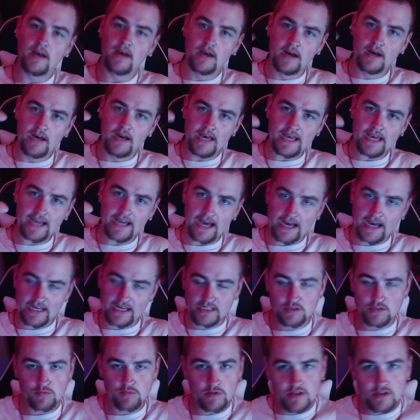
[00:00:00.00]
Hey
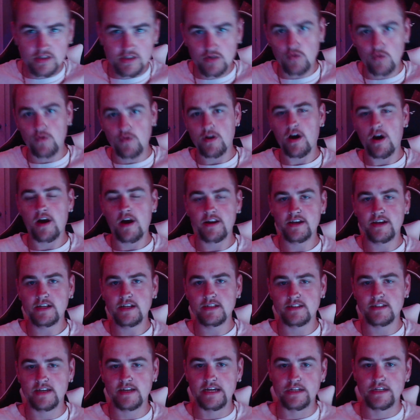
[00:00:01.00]
guys, what is going on? It is
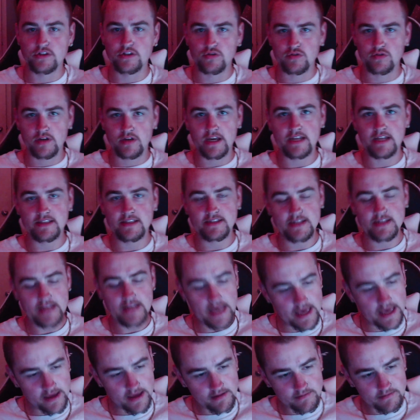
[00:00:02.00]
Andrew, and
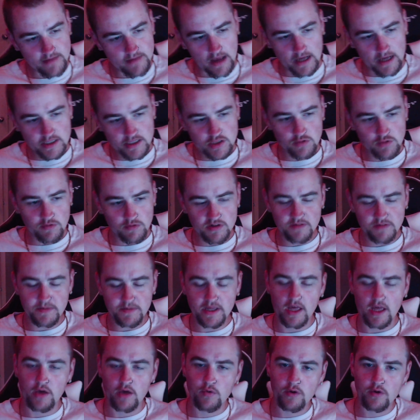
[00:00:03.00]
today I just wanted to make
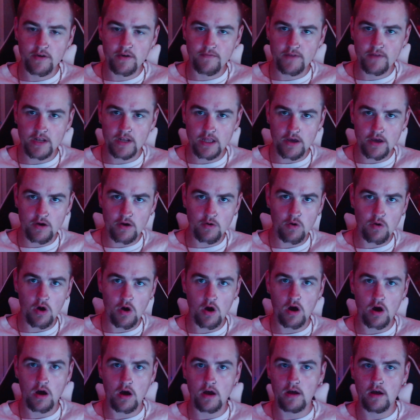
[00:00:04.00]
a quick video
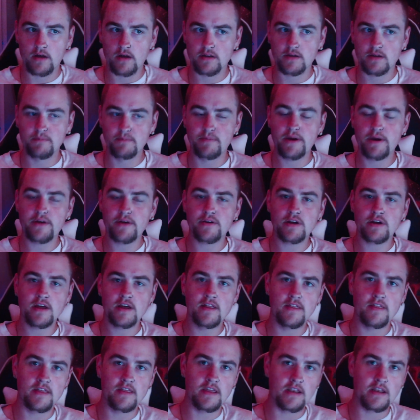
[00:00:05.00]

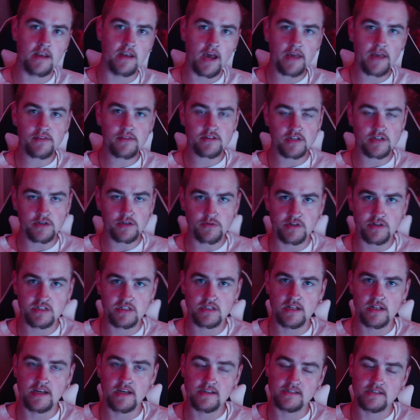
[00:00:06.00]
comparing the 9th
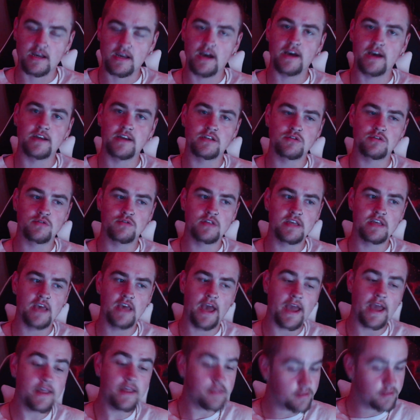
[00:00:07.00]
generation Si to the
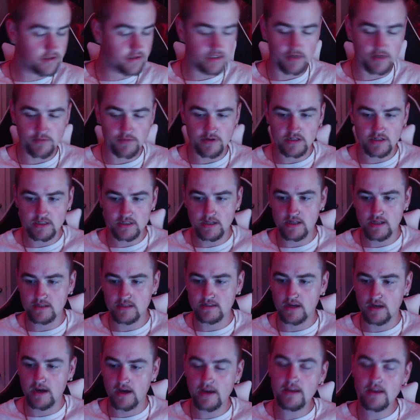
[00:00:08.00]
8th generation
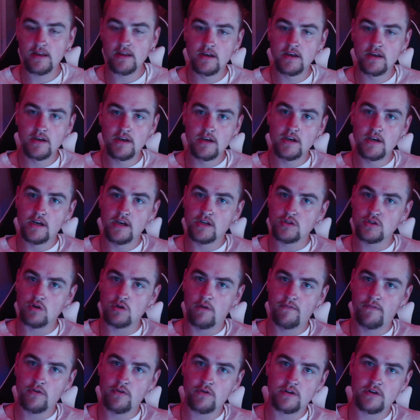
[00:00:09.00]
Si. So
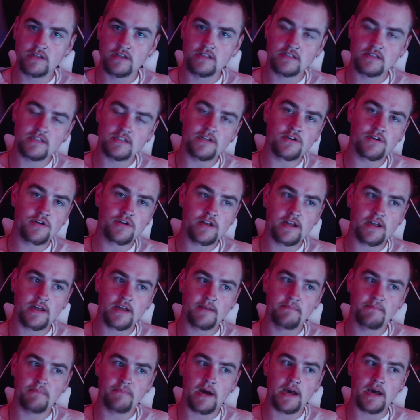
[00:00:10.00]
if you were
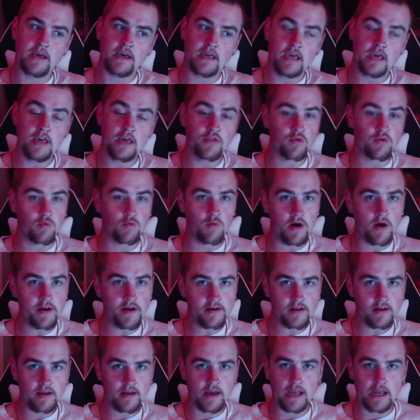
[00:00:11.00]
considering buying either
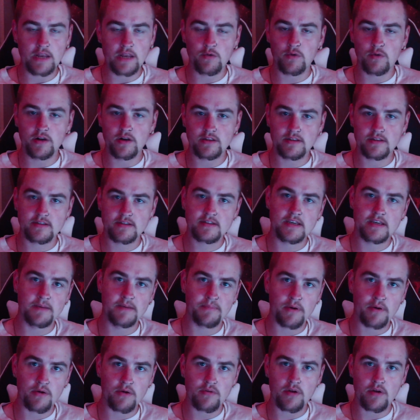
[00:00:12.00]
one and you wanted to skip
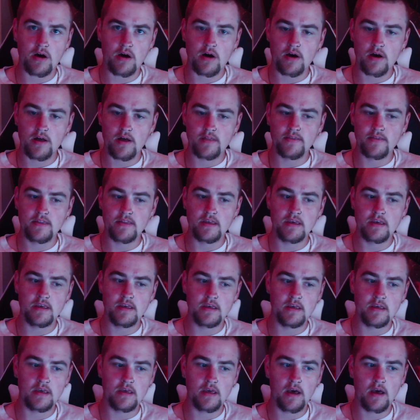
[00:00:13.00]
out on
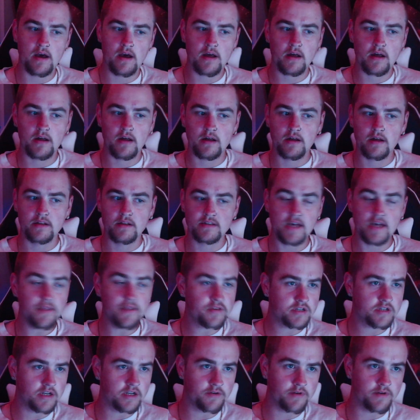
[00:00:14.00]
the 10th
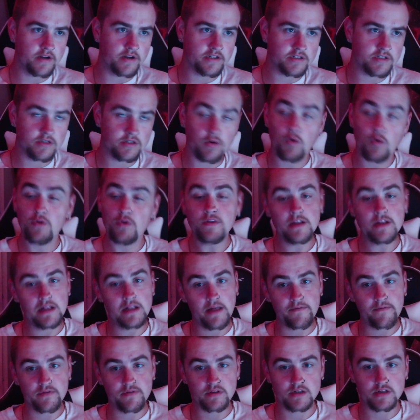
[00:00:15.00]
generation or the
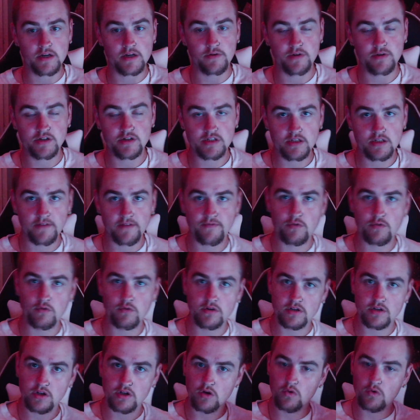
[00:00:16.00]
11th generation if you
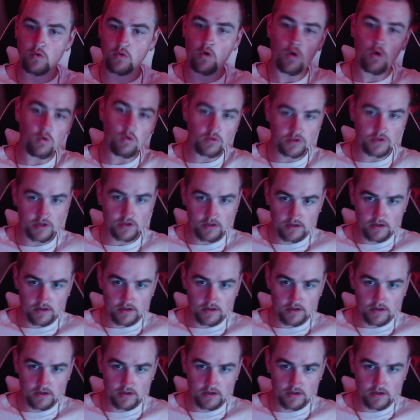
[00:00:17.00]
wanted to go older